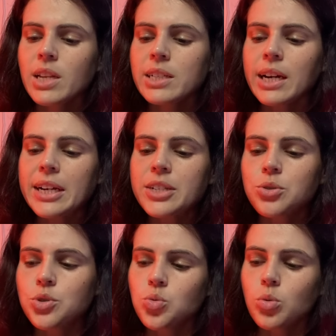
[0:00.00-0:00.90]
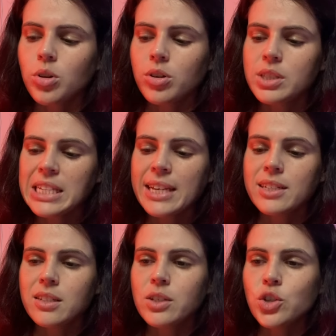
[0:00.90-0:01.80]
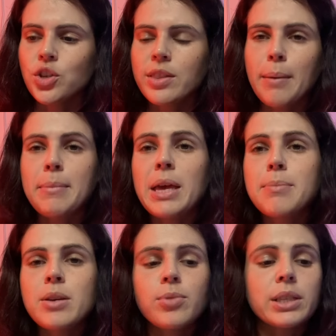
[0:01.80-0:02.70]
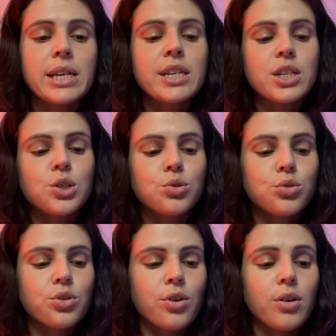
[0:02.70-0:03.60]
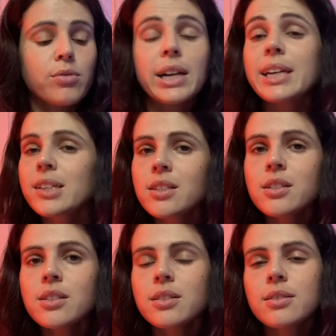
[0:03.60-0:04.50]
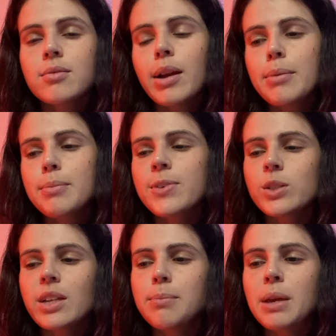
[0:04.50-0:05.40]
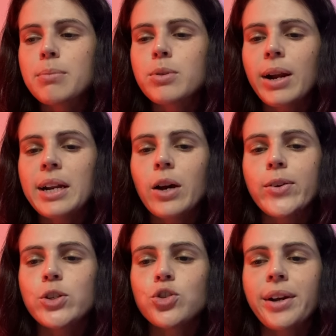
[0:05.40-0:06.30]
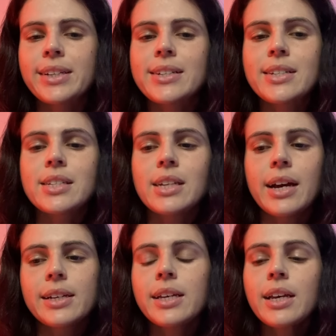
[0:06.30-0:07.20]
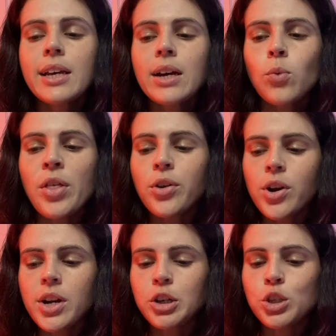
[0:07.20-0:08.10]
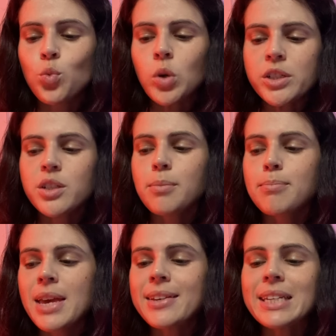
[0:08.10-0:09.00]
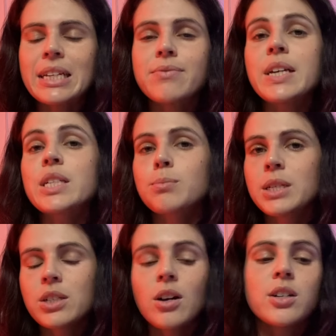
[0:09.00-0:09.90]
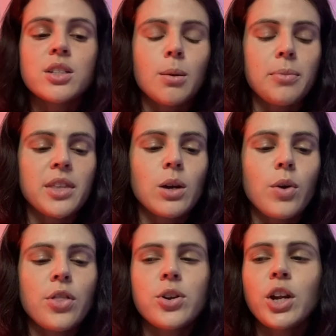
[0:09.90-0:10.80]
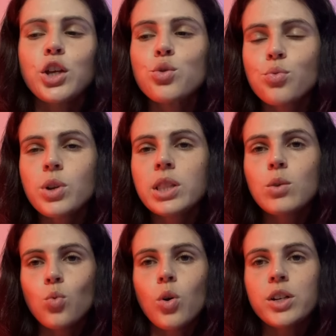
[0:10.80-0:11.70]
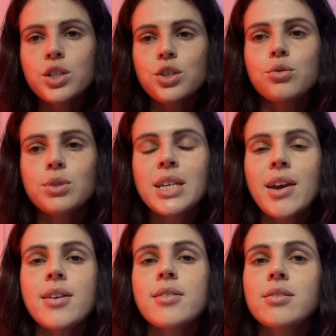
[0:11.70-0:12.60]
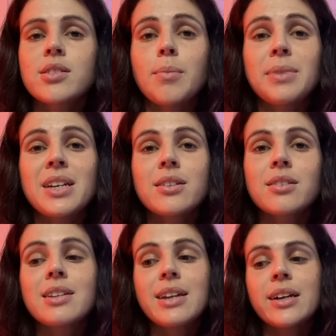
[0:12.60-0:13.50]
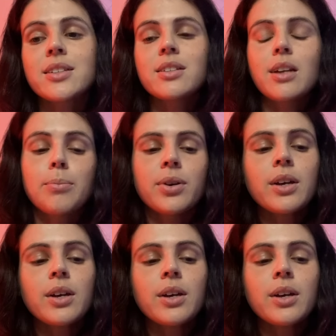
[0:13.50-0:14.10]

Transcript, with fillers: guide you towards a decision that may be related to your finances, right? It feels like maybe right now you're trying to decide whether or not you want to make an investment on something, whether or not you really want to take something the next step